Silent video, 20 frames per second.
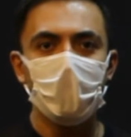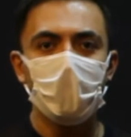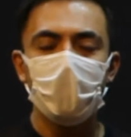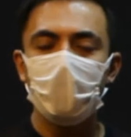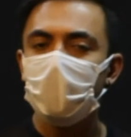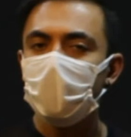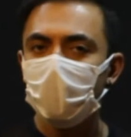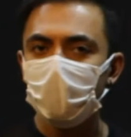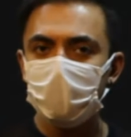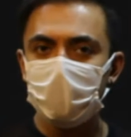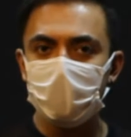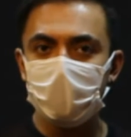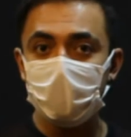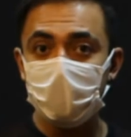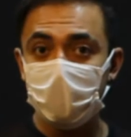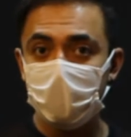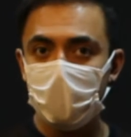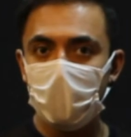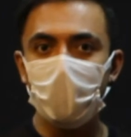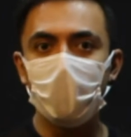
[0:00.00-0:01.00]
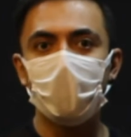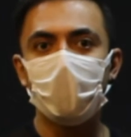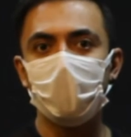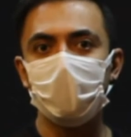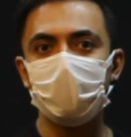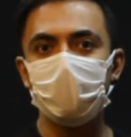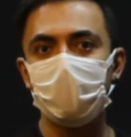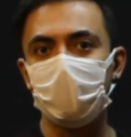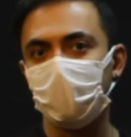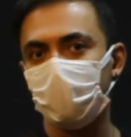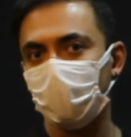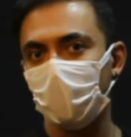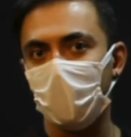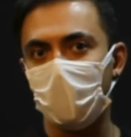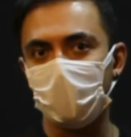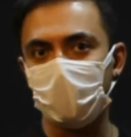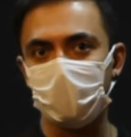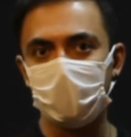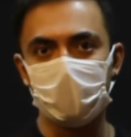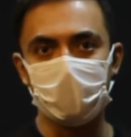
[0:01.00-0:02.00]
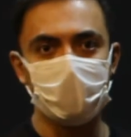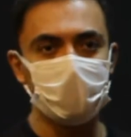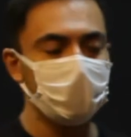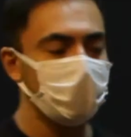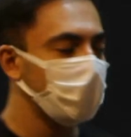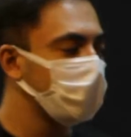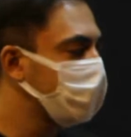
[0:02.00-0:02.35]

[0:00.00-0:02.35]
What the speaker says: We use it in different situations.